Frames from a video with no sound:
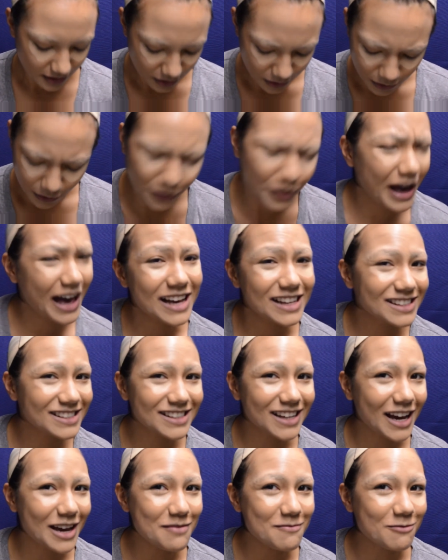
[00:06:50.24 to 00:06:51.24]
who has
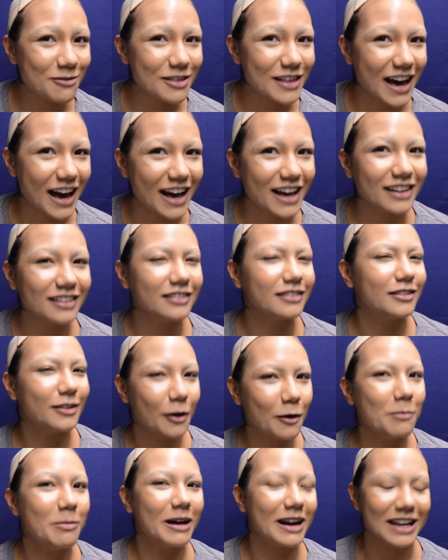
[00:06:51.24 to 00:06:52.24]
time for that?
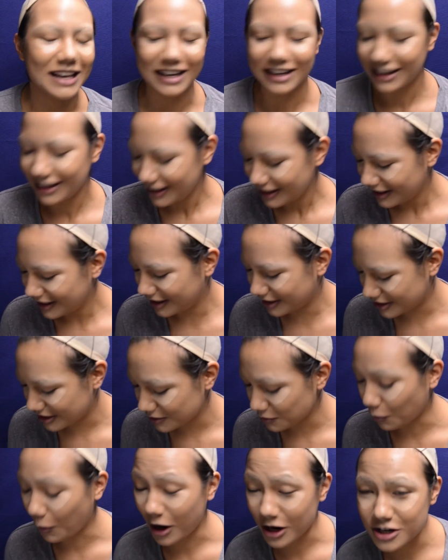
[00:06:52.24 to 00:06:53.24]
Nobody.
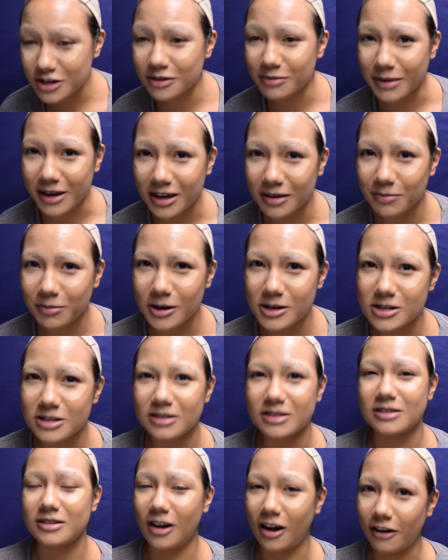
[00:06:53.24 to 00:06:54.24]
Just wash your makeup
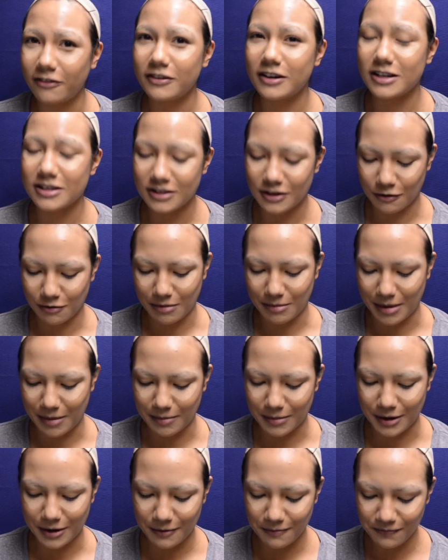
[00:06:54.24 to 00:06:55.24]
brushes as often as you
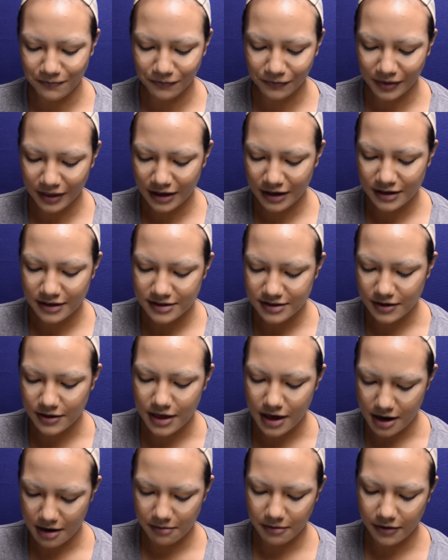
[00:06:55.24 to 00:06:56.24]
remember. So
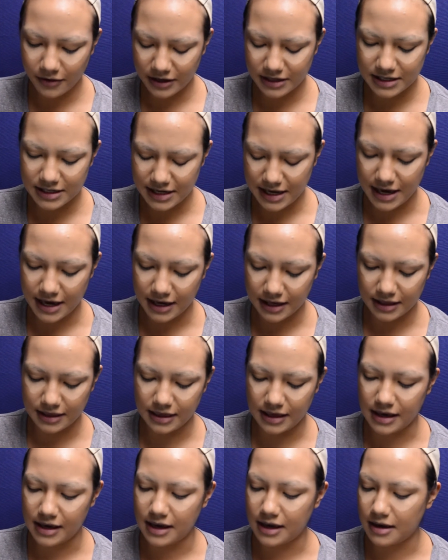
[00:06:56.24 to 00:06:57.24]
then I'm going to take
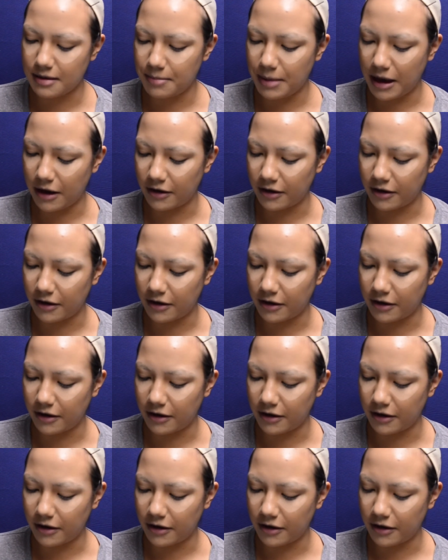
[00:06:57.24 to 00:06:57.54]
the